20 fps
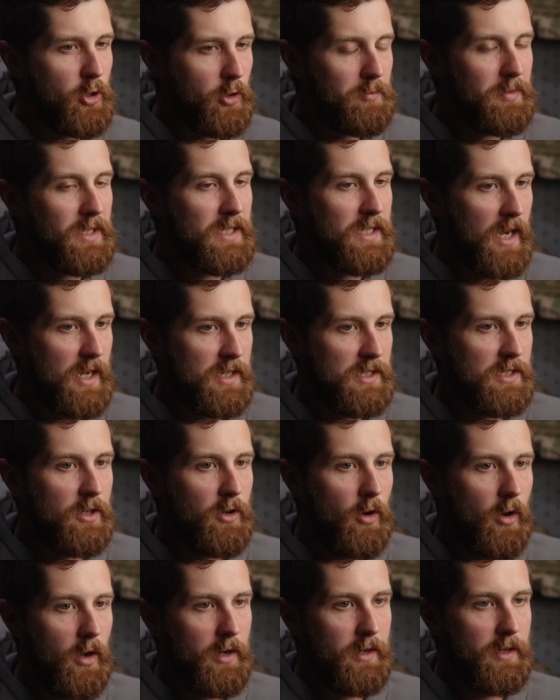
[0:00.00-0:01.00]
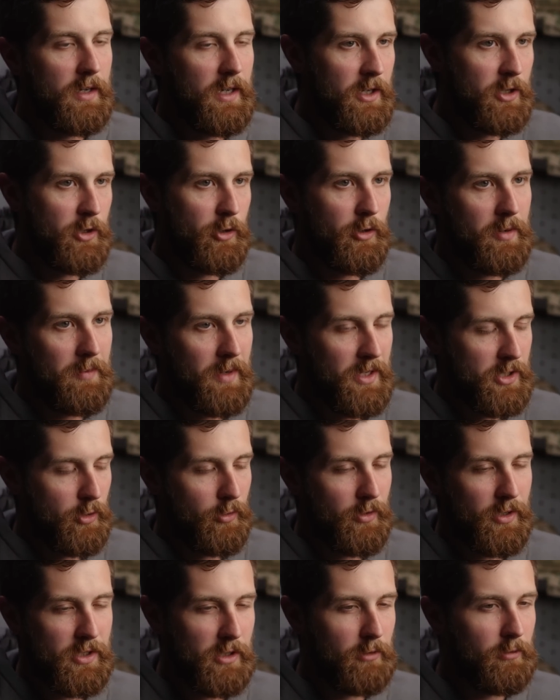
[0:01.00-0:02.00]
you're going to be tested on in your E M S
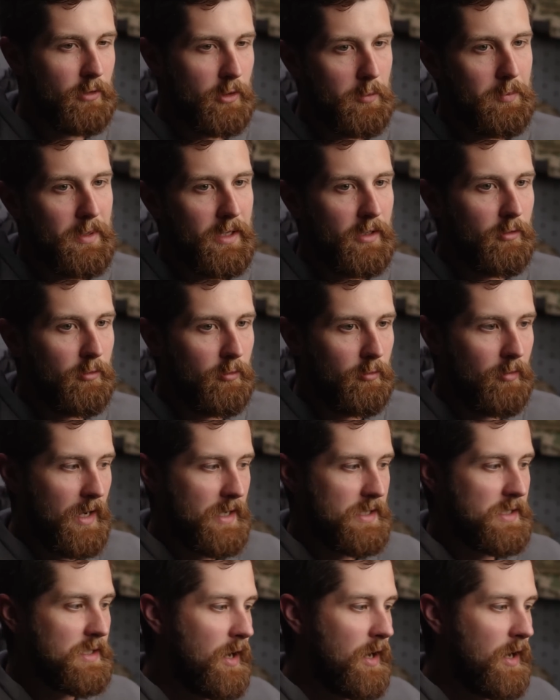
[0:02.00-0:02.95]
career. It's a little bit less